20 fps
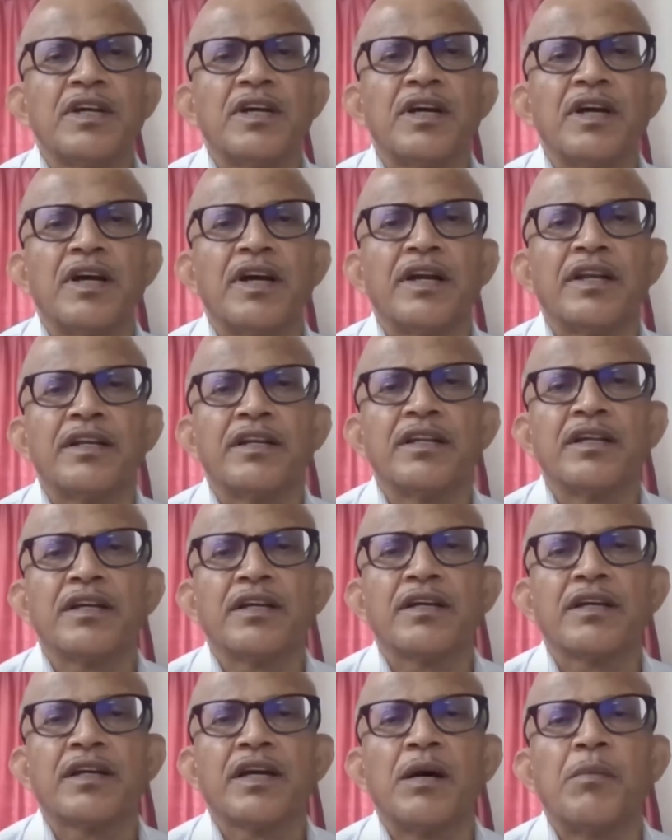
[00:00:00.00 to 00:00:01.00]
and
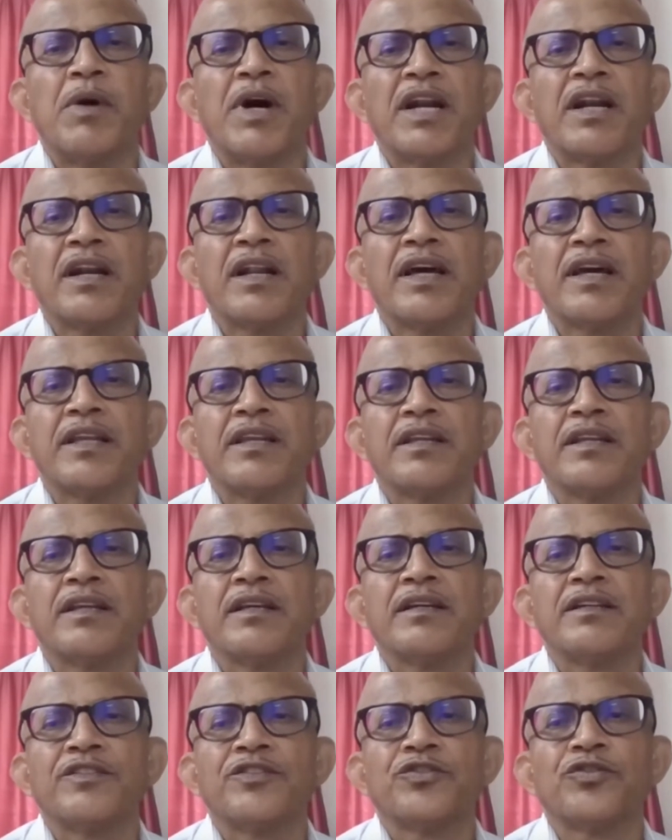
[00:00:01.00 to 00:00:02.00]
command line
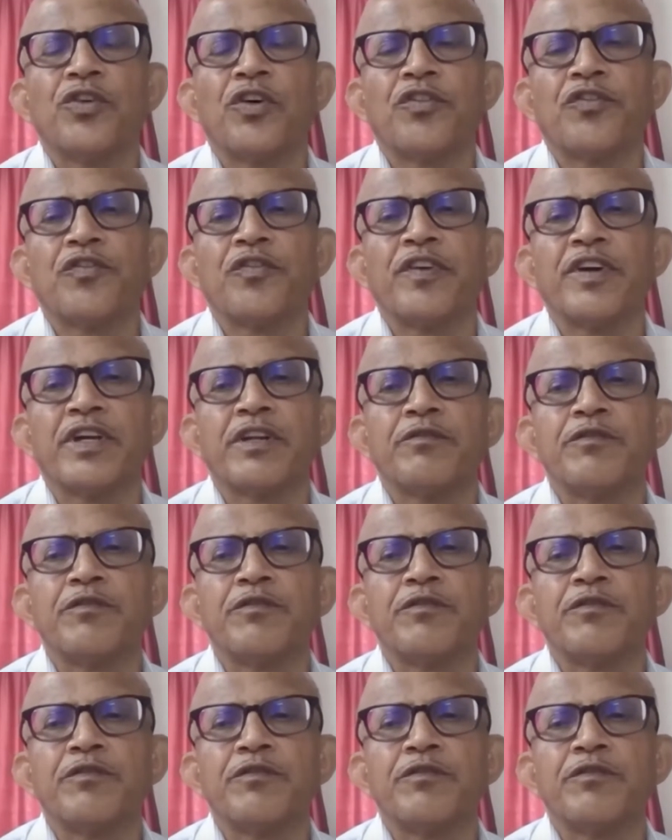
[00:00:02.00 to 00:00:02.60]
software